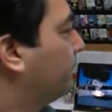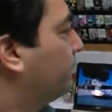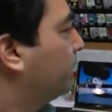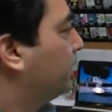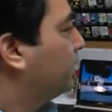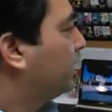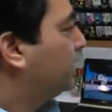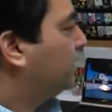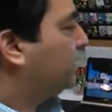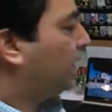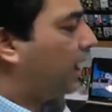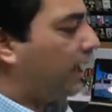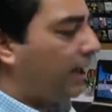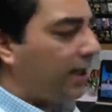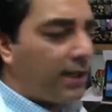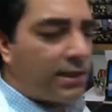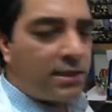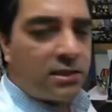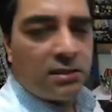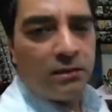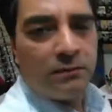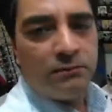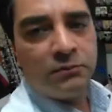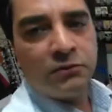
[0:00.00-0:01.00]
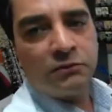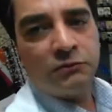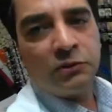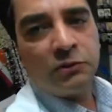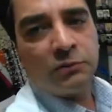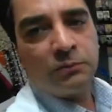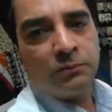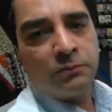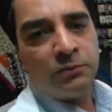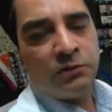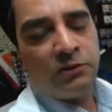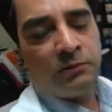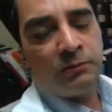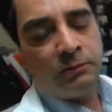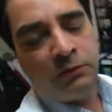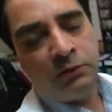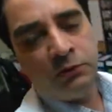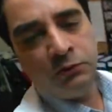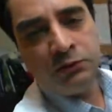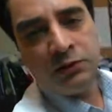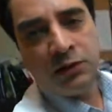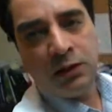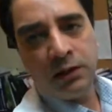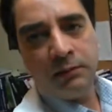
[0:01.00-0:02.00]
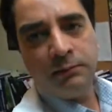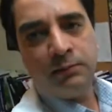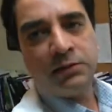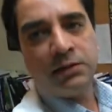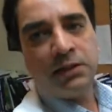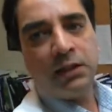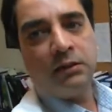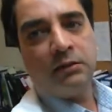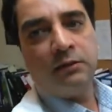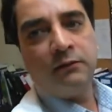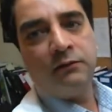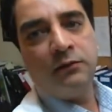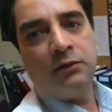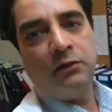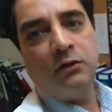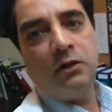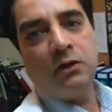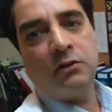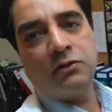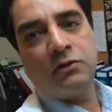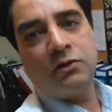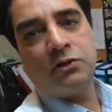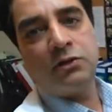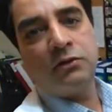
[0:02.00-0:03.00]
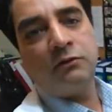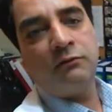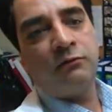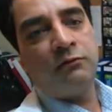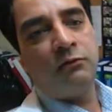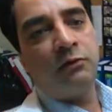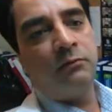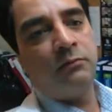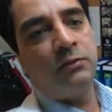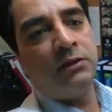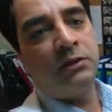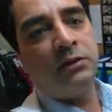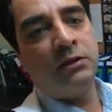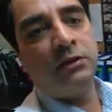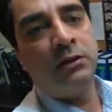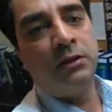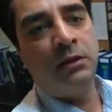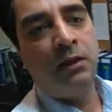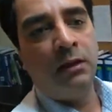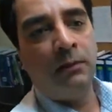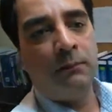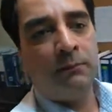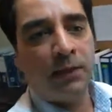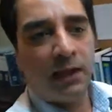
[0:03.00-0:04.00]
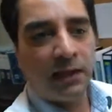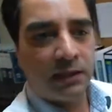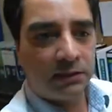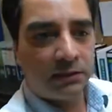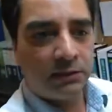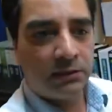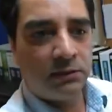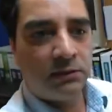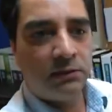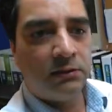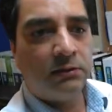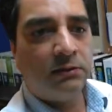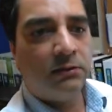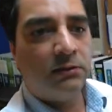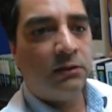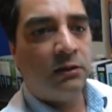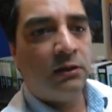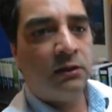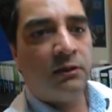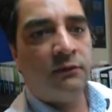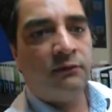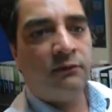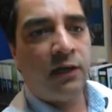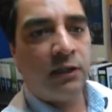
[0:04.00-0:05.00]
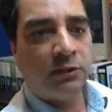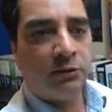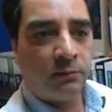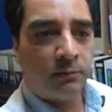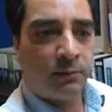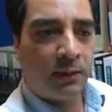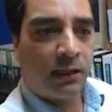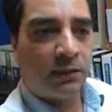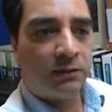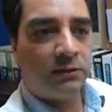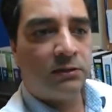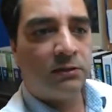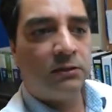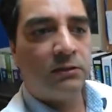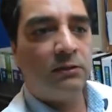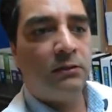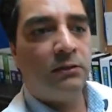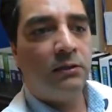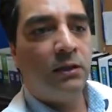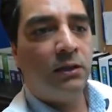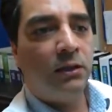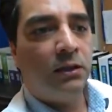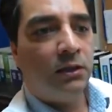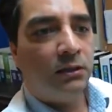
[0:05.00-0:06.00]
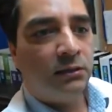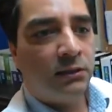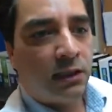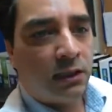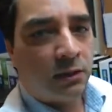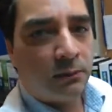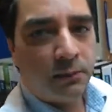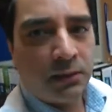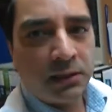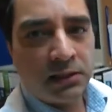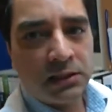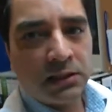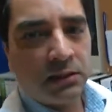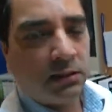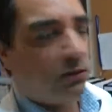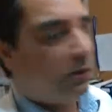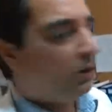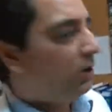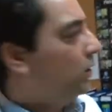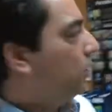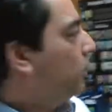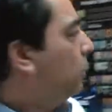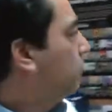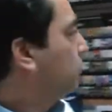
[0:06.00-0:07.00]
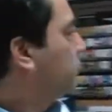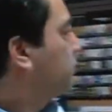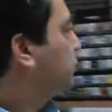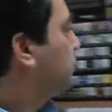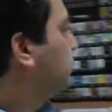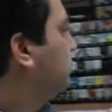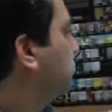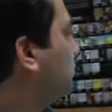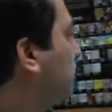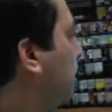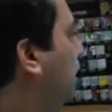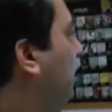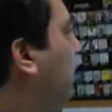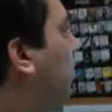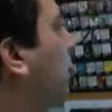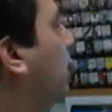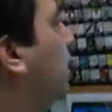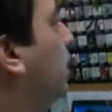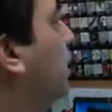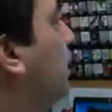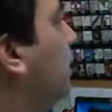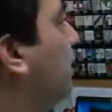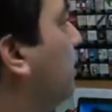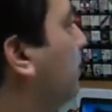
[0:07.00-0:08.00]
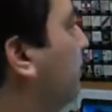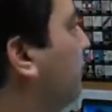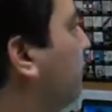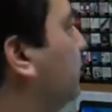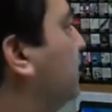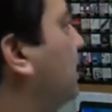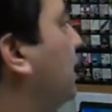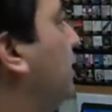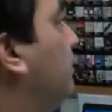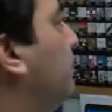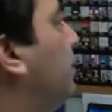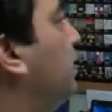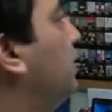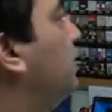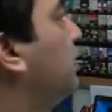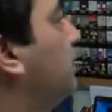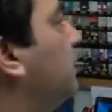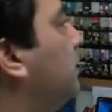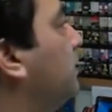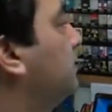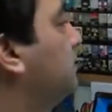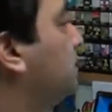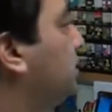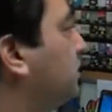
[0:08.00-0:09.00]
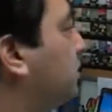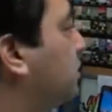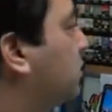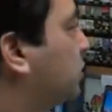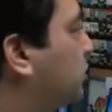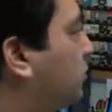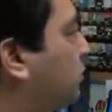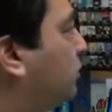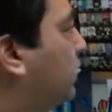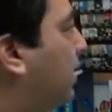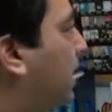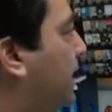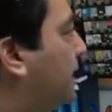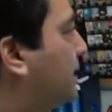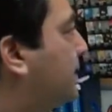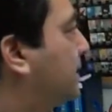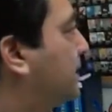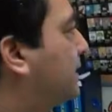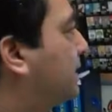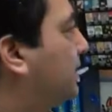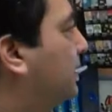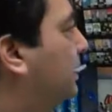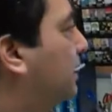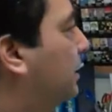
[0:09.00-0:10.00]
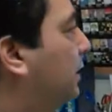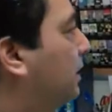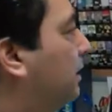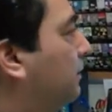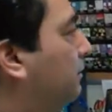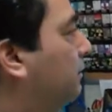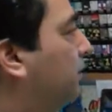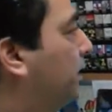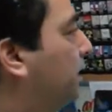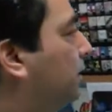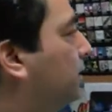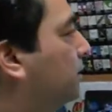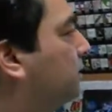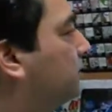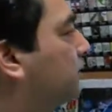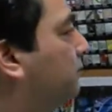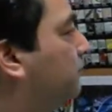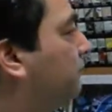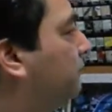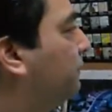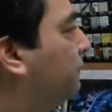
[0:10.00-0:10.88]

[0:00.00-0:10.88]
diatoms which spew 30% of the oxygen from the plankton, phytoplankton that are present in the oceans. All of them are under stress because of